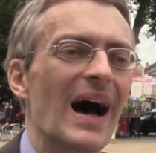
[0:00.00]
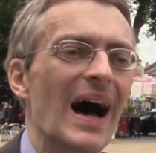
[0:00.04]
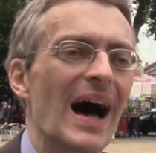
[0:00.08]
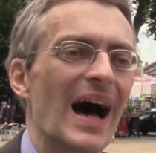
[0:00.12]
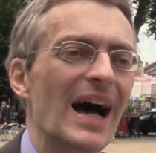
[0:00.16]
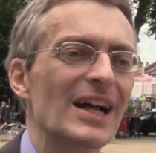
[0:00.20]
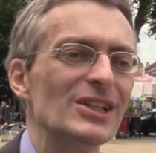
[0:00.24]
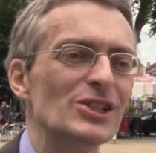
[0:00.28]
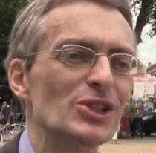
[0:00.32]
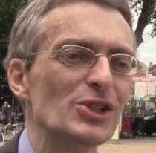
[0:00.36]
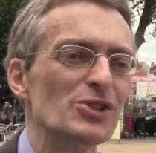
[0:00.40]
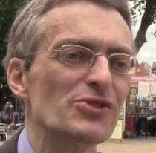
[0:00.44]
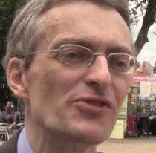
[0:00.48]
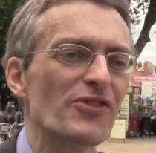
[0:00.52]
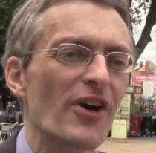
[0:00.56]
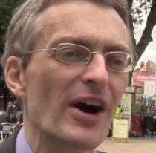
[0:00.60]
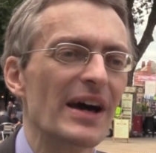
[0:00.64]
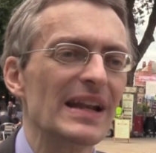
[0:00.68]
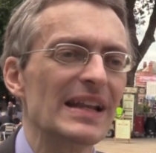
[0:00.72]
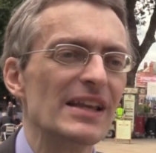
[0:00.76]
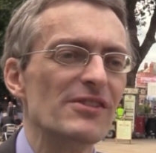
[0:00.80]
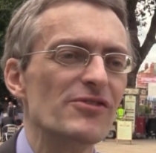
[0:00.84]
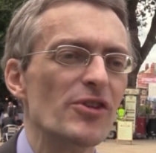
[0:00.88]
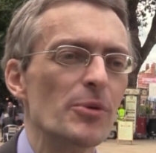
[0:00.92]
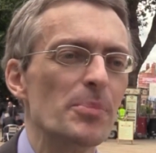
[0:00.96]
And just
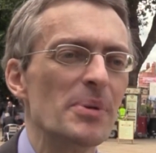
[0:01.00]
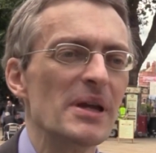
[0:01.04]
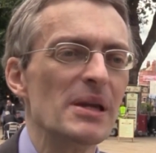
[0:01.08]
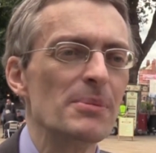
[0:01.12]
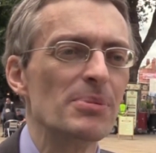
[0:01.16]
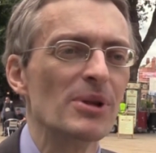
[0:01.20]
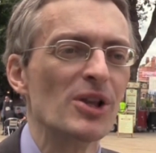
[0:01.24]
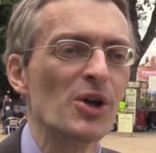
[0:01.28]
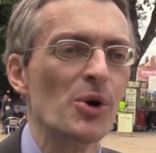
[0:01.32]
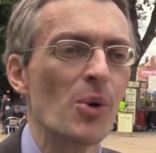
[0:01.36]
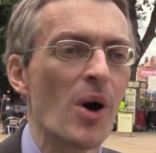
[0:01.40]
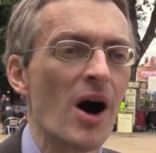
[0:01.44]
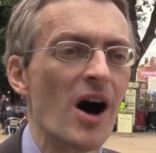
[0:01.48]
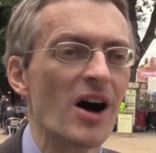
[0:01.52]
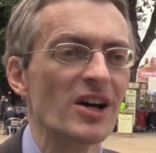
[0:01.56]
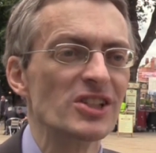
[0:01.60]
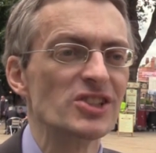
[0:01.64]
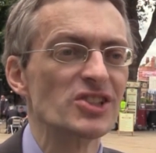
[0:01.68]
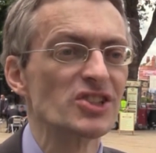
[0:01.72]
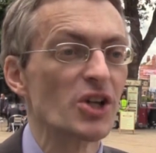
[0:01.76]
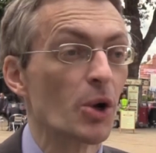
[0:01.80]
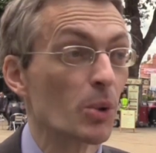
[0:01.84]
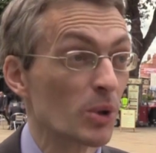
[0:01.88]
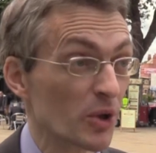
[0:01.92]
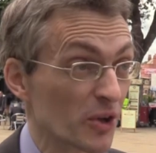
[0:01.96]
finally, for people who are
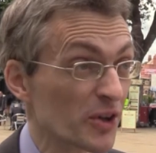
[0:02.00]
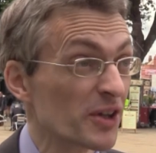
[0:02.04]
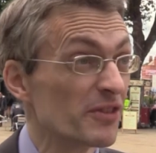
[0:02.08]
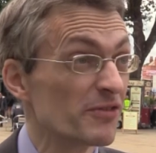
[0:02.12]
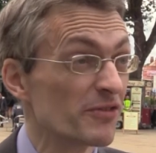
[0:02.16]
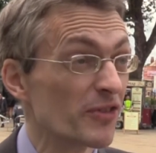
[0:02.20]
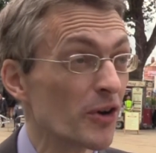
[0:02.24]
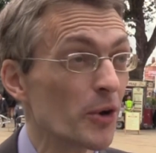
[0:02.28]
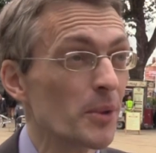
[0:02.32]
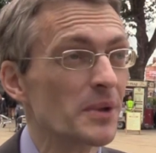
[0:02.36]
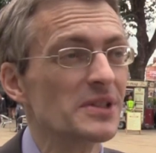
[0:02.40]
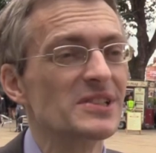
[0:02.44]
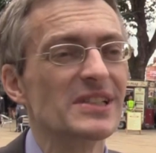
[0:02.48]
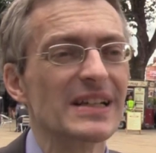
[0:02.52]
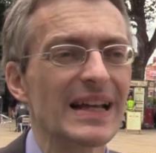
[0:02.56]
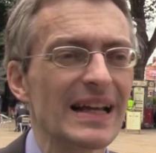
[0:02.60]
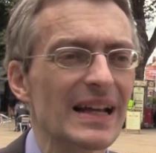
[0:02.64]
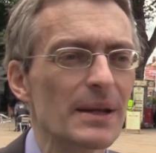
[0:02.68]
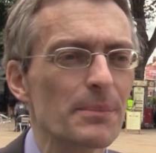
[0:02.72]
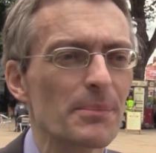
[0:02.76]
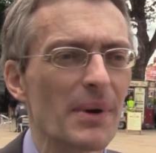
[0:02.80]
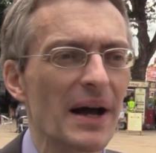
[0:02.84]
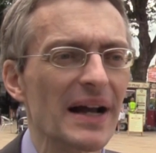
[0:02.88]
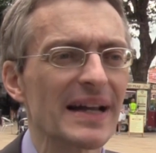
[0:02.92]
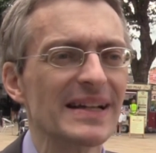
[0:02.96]
so looking forward to
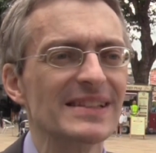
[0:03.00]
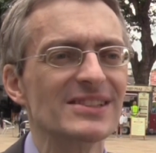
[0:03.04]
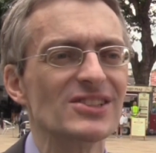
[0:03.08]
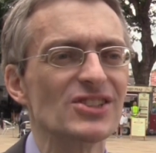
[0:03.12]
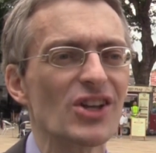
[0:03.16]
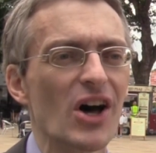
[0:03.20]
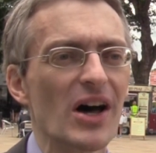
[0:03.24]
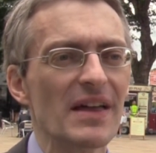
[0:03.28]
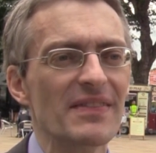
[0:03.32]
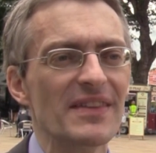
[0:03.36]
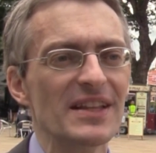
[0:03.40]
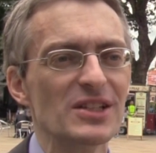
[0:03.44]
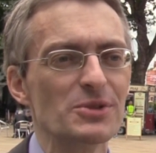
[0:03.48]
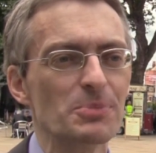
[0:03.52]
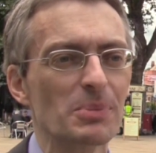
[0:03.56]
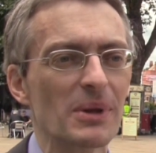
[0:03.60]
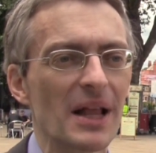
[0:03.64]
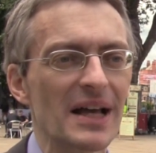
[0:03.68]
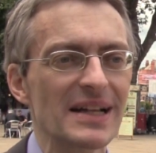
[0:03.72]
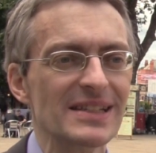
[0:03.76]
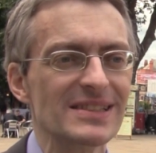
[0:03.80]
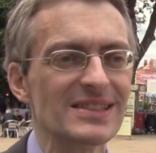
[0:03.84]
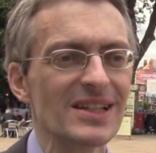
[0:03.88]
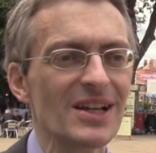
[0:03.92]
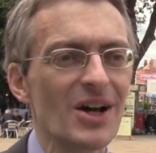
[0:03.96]
getting back inside this
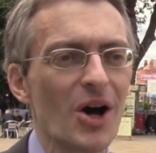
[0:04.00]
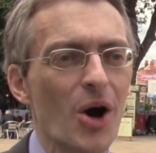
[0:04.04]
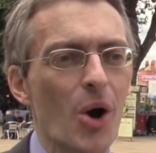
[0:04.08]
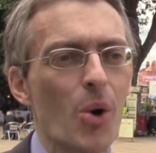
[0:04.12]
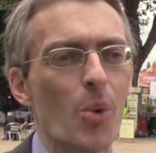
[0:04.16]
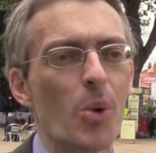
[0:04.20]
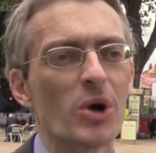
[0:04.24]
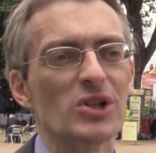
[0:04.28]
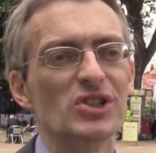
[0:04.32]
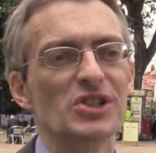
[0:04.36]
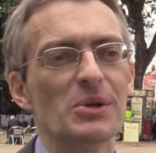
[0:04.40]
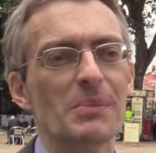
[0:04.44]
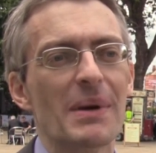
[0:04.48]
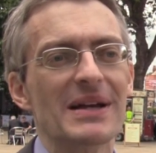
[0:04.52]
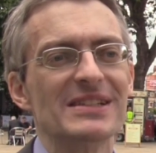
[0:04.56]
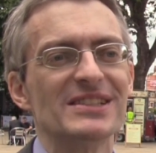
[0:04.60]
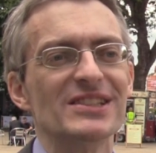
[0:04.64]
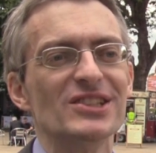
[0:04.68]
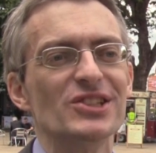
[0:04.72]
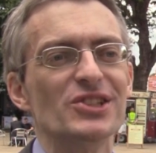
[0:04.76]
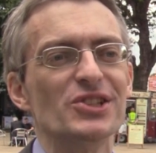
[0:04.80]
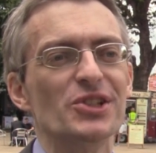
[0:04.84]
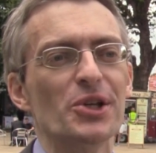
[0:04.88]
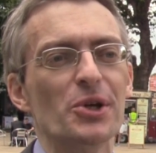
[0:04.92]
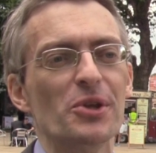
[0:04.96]
place, what's your
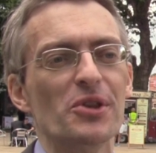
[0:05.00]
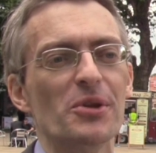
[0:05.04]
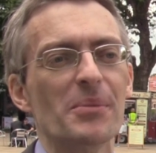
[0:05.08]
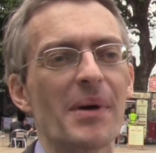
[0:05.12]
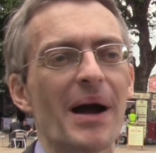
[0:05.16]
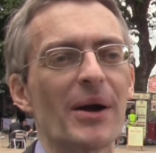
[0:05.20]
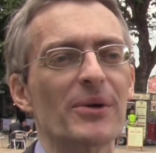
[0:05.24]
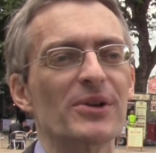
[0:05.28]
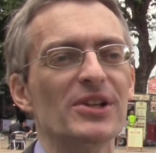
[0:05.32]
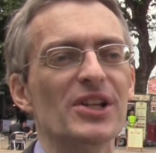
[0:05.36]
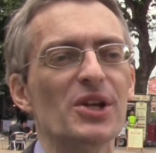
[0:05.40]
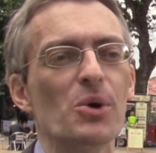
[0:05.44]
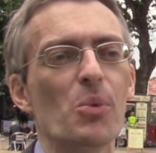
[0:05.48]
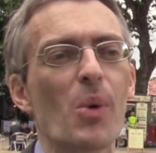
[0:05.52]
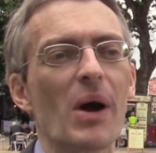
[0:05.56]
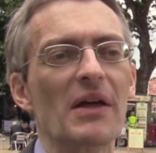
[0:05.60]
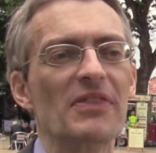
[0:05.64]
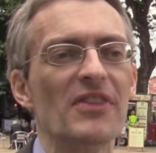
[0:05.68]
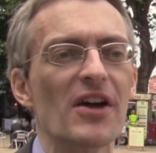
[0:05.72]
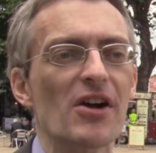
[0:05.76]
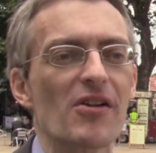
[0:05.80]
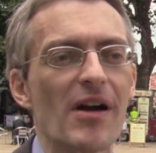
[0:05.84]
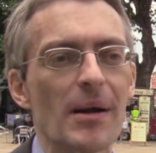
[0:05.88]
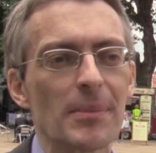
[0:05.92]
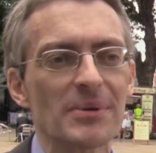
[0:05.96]
message to them? How can you
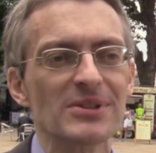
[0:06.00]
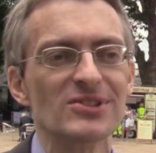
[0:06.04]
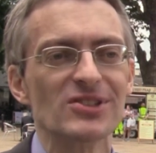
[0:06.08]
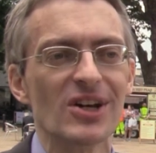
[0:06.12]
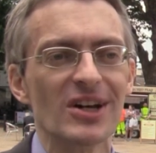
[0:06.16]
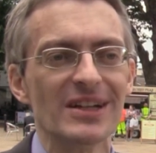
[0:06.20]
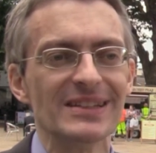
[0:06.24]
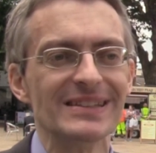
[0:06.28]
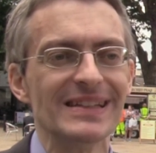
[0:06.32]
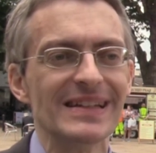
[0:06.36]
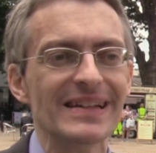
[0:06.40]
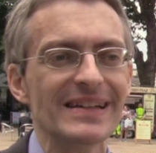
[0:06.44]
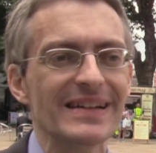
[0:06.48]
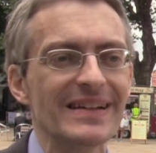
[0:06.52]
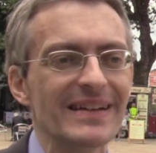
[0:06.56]
whet their appetite?